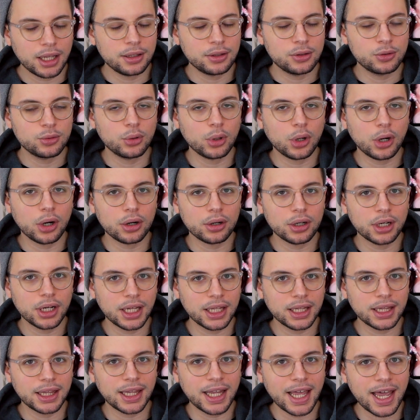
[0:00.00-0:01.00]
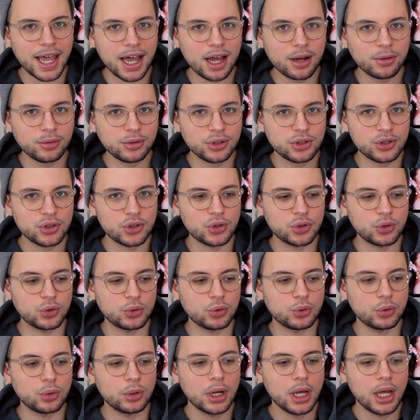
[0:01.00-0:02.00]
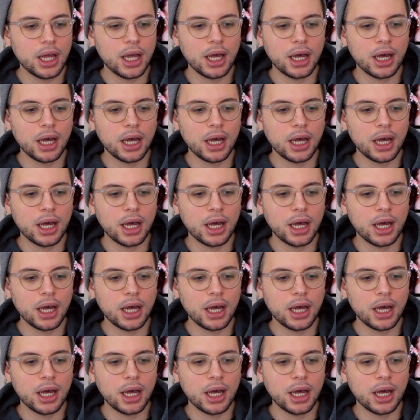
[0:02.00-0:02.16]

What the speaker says: and you are allowed to,